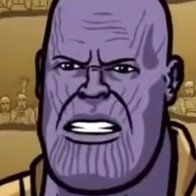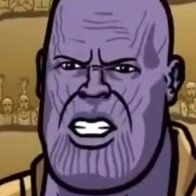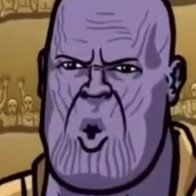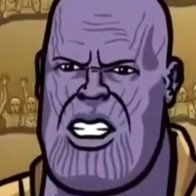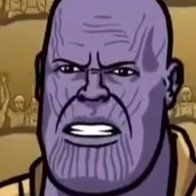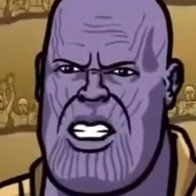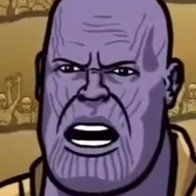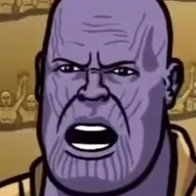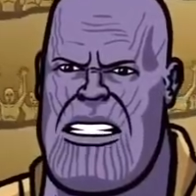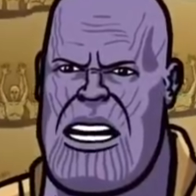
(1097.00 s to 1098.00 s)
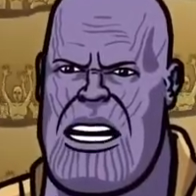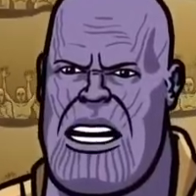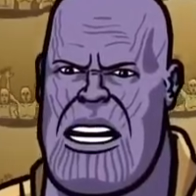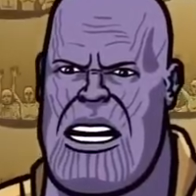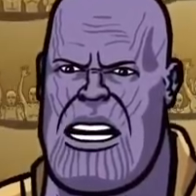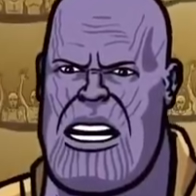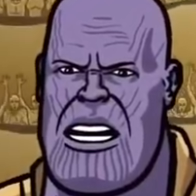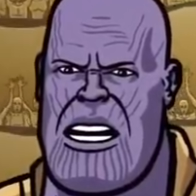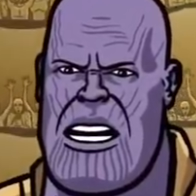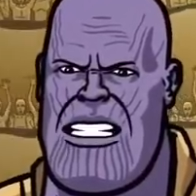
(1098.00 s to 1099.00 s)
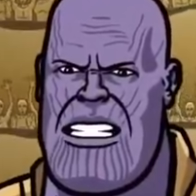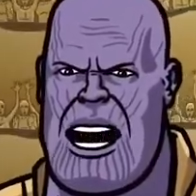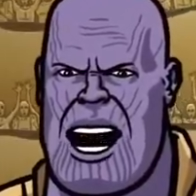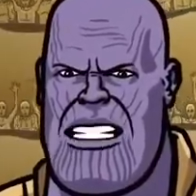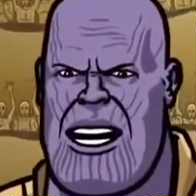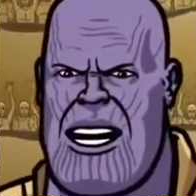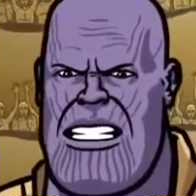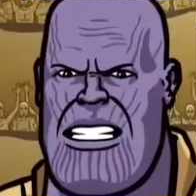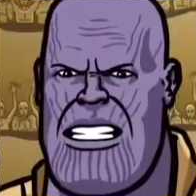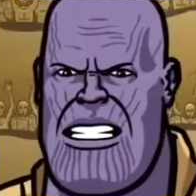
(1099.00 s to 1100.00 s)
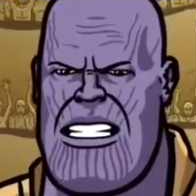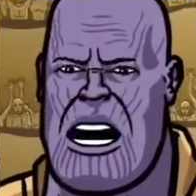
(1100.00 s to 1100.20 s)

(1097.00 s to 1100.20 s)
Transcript: when you can just take it?